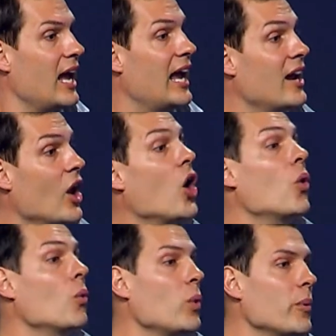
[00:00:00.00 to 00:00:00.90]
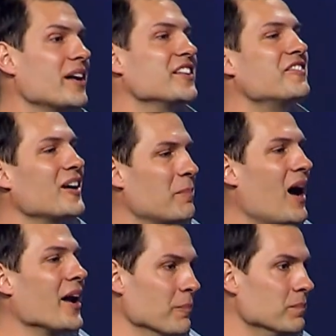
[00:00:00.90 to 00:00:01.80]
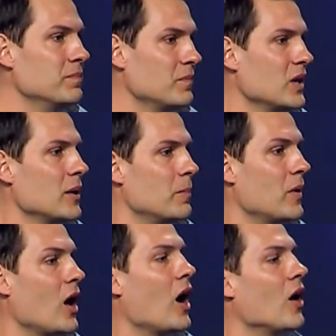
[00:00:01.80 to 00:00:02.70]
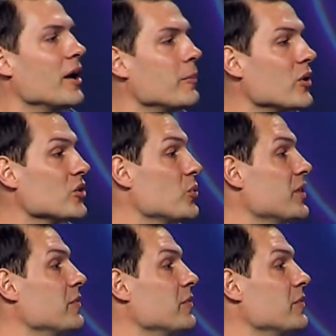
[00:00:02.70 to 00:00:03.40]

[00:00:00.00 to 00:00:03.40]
and oh, we were at the very bottom. Our embryos were the